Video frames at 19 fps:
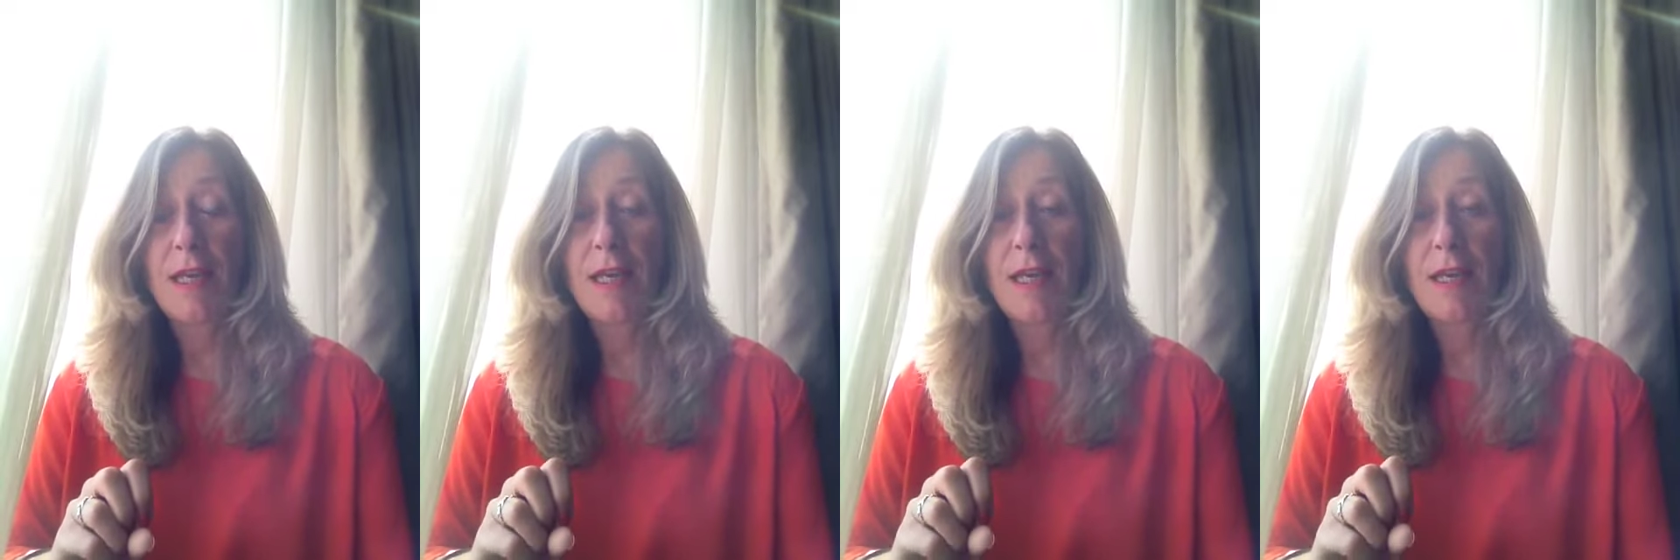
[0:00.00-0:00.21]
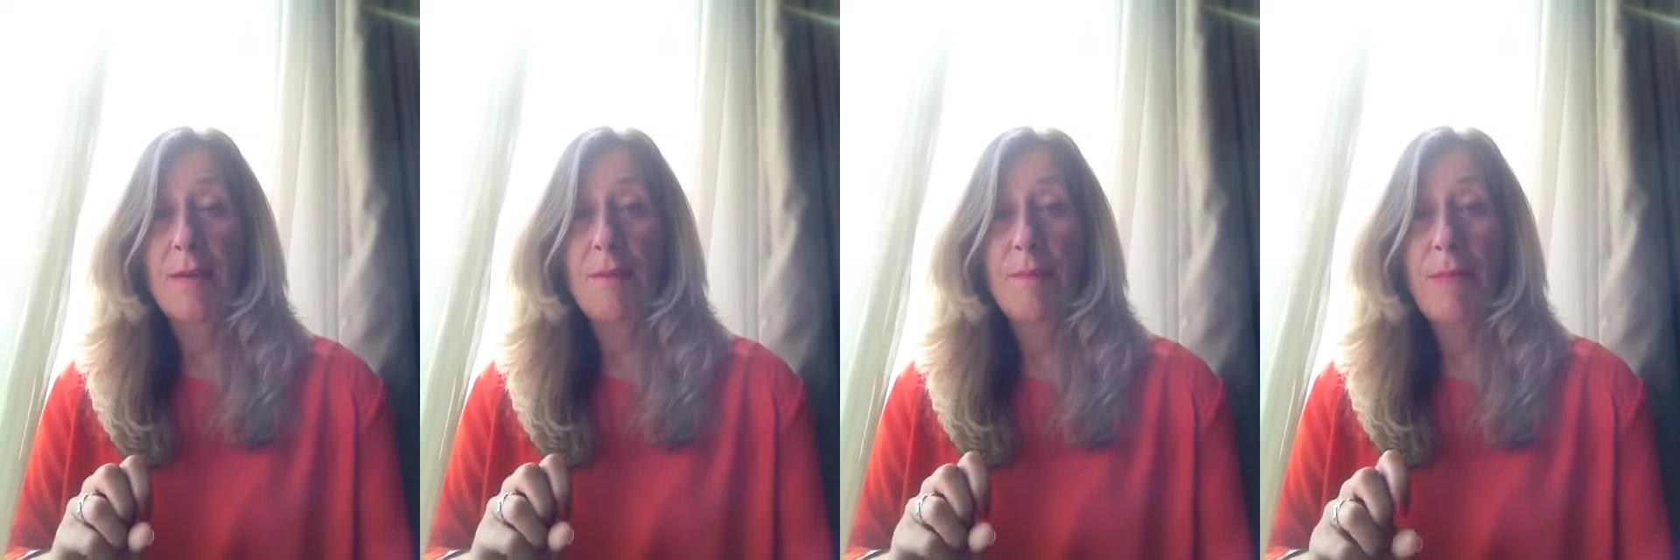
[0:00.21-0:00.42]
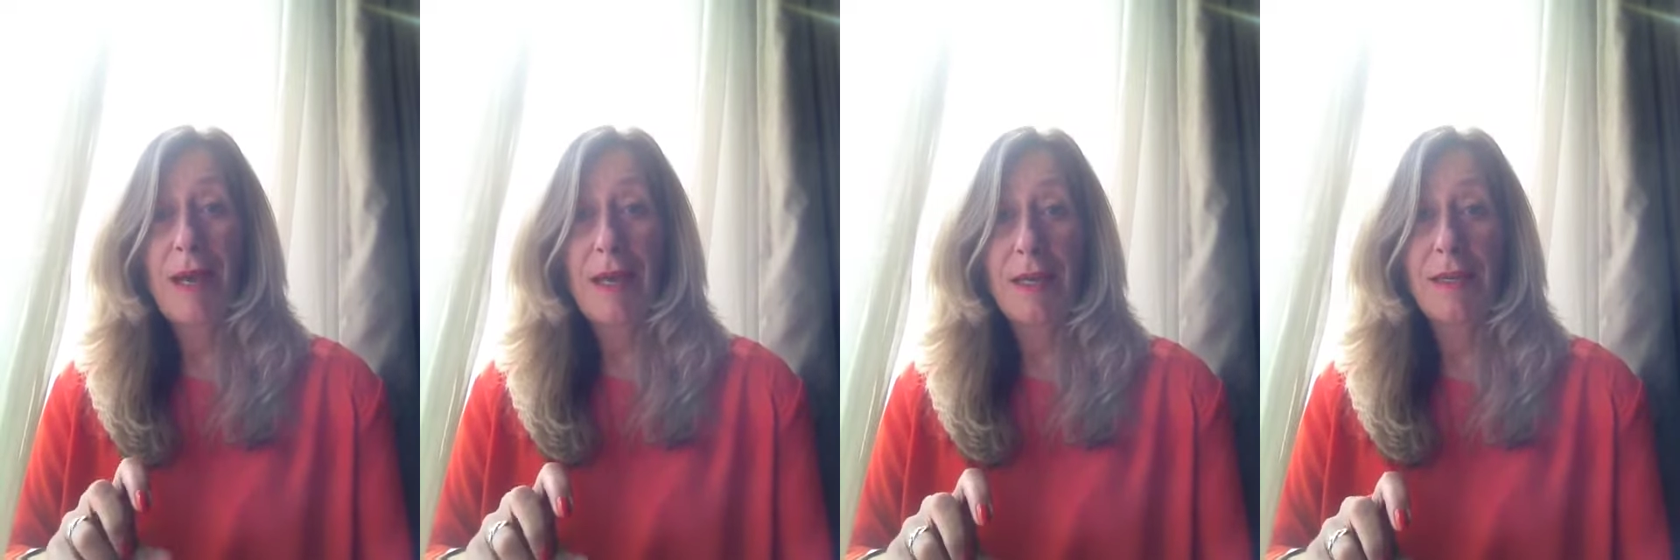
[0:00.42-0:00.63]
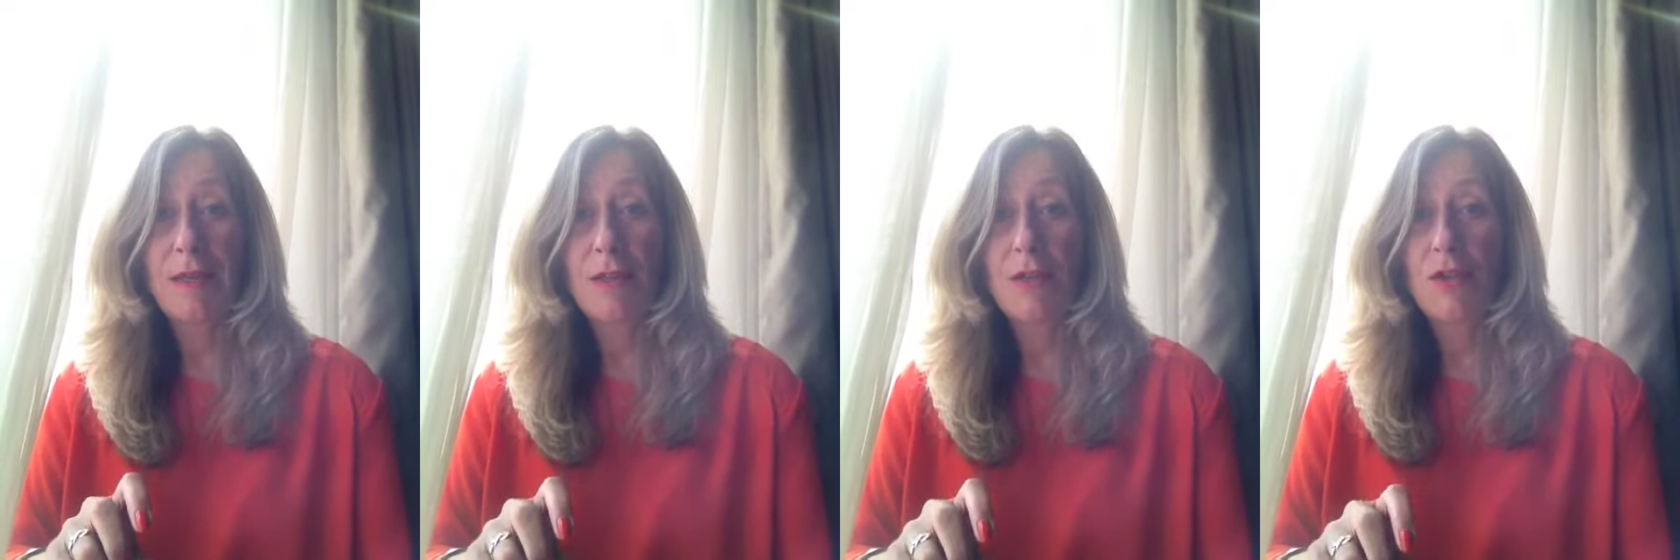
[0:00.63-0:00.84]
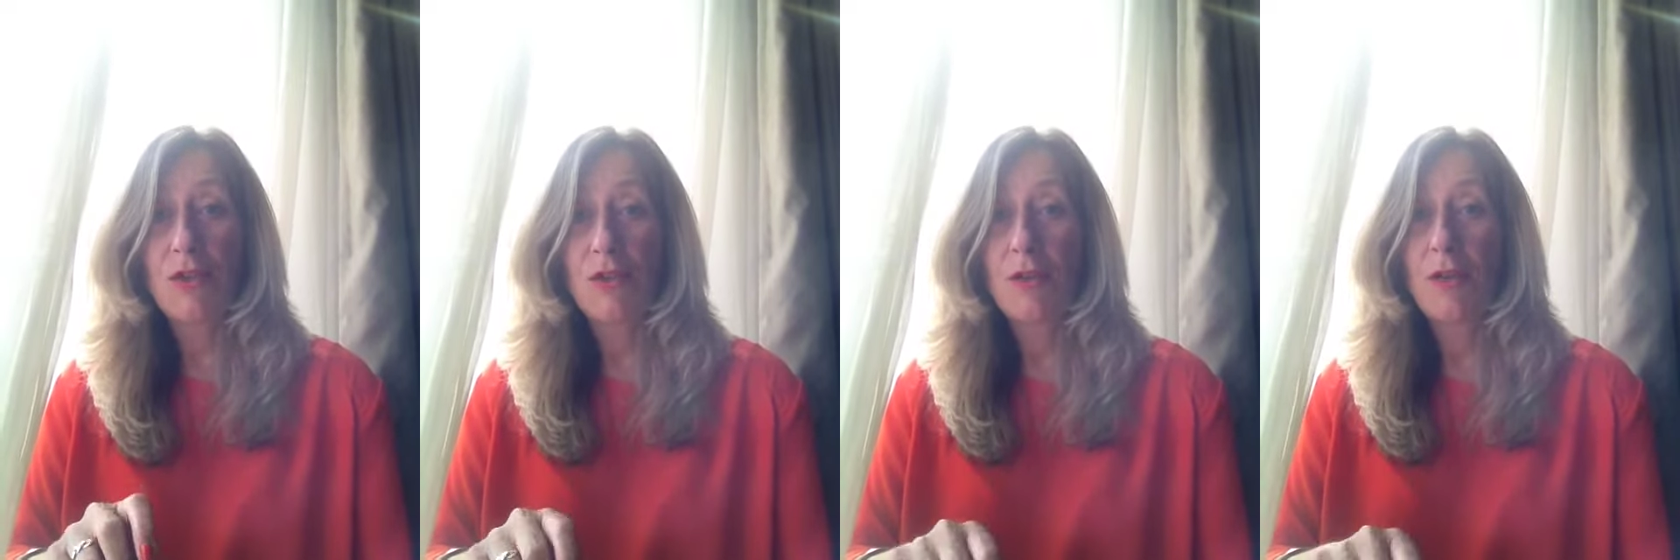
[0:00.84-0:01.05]
a
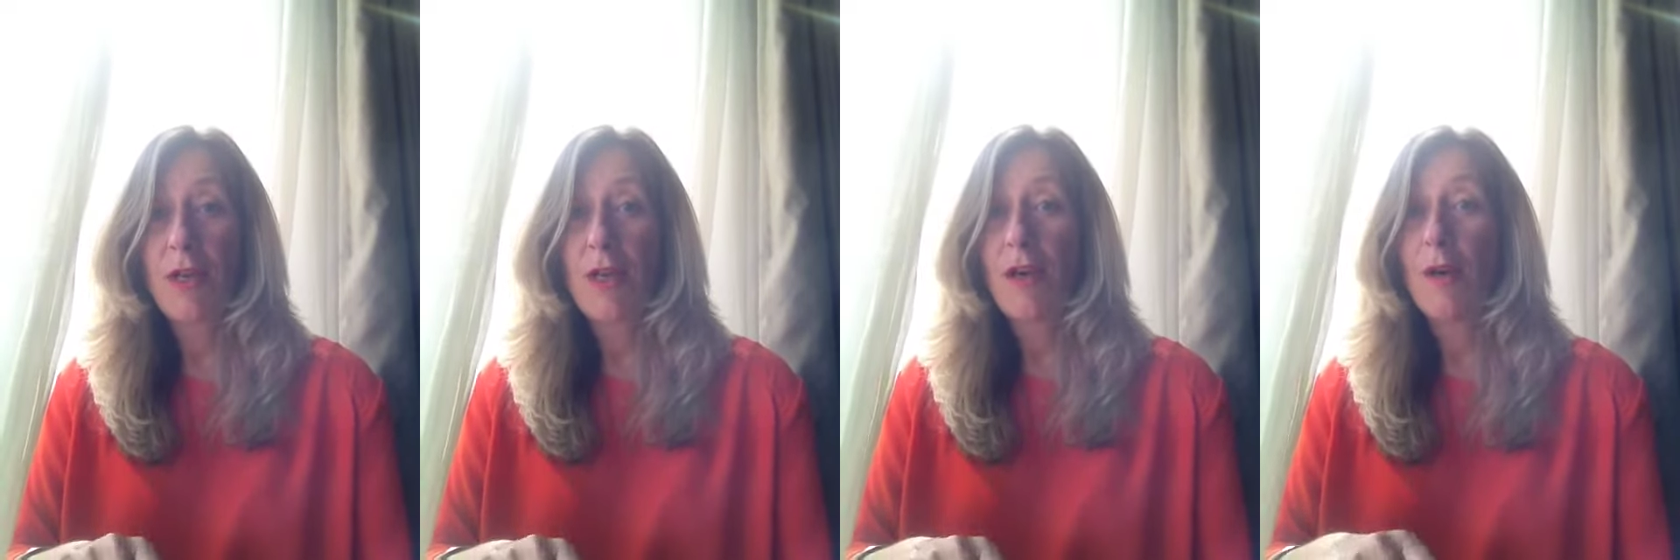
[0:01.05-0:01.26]
package,